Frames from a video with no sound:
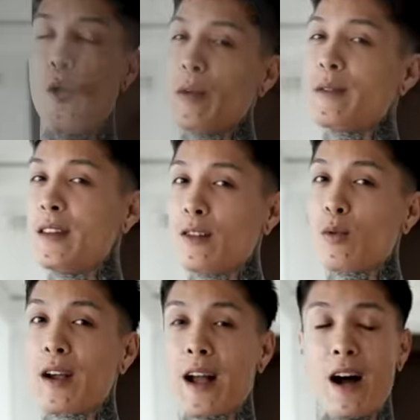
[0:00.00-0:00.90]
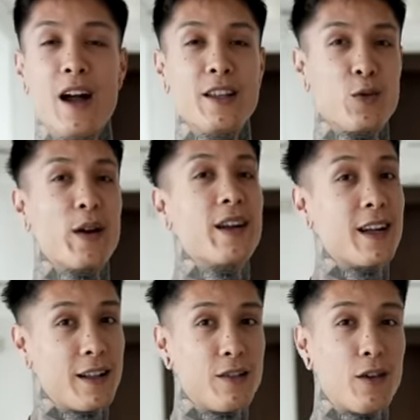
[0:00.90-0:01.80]
open up to this workout, and you're ready to
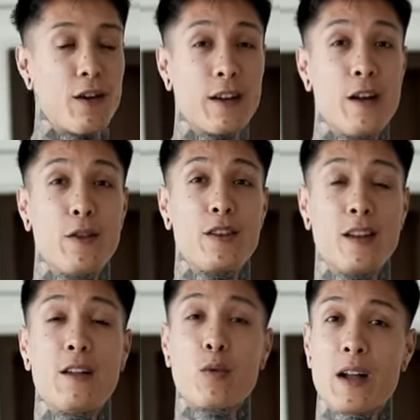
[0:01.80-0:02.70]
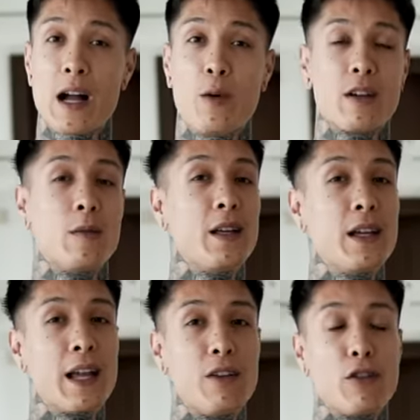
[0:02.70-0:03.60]
get started. For today's workout, we're gonna be
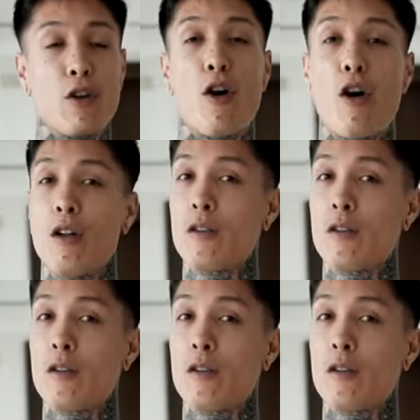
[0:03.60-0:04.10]
engaging all